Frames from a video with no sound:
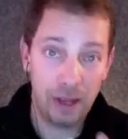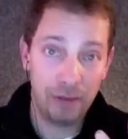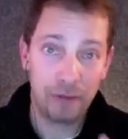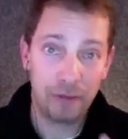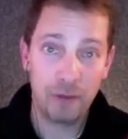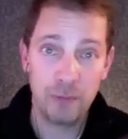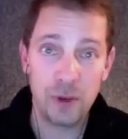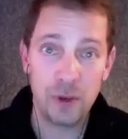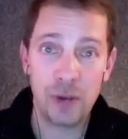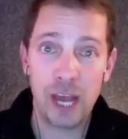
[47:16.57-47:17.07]

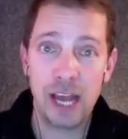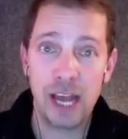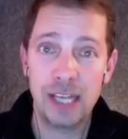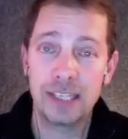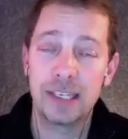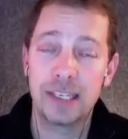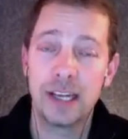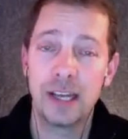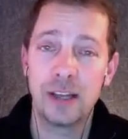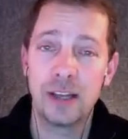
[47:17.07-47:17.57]
from you
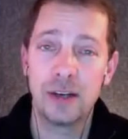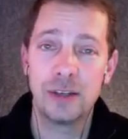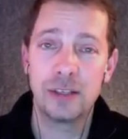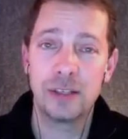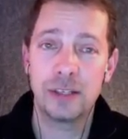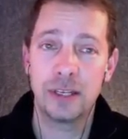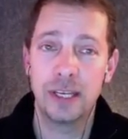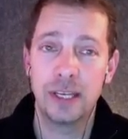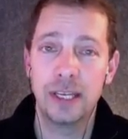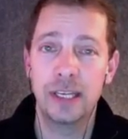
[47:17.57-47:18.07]
guys and
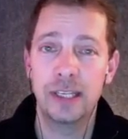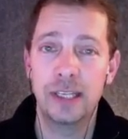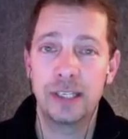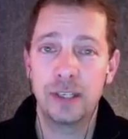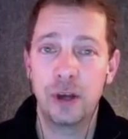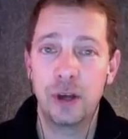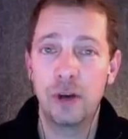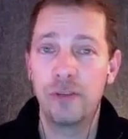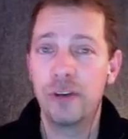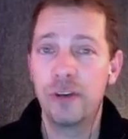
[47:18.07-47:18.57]
others
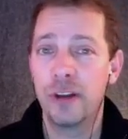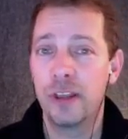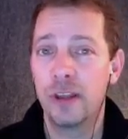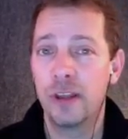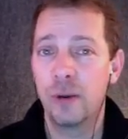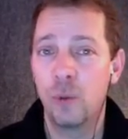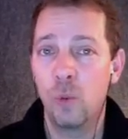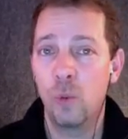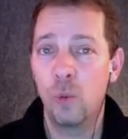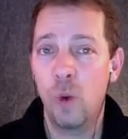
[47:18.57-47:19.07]
is over to
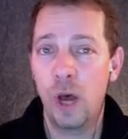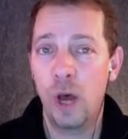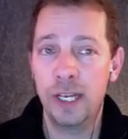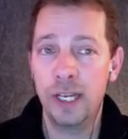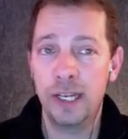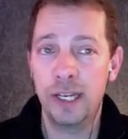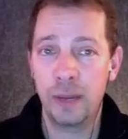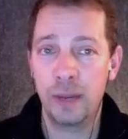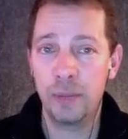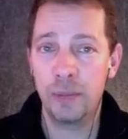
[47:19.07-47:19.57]
the
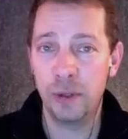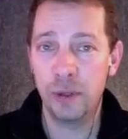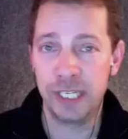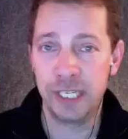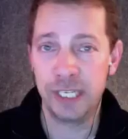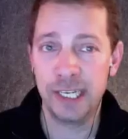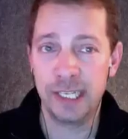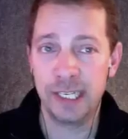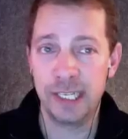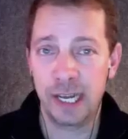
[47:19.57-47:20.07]

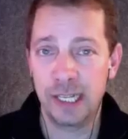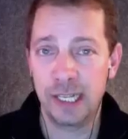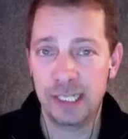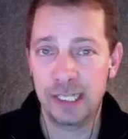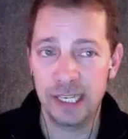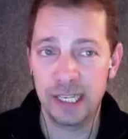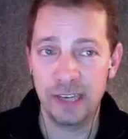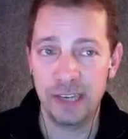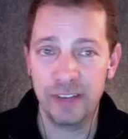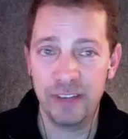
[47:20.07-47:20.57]

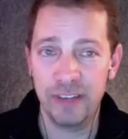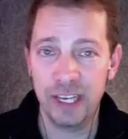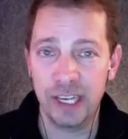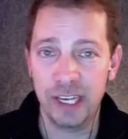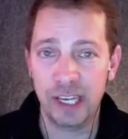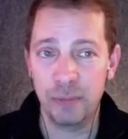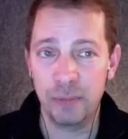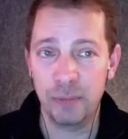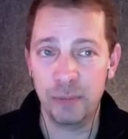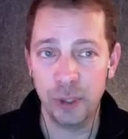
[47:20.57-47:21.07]

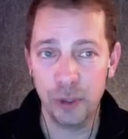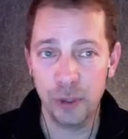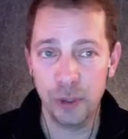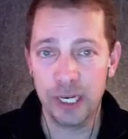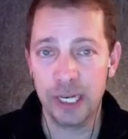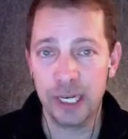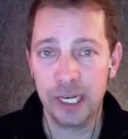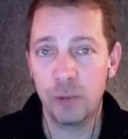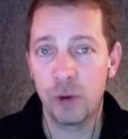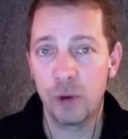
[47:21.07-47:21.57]
1wd.tv community,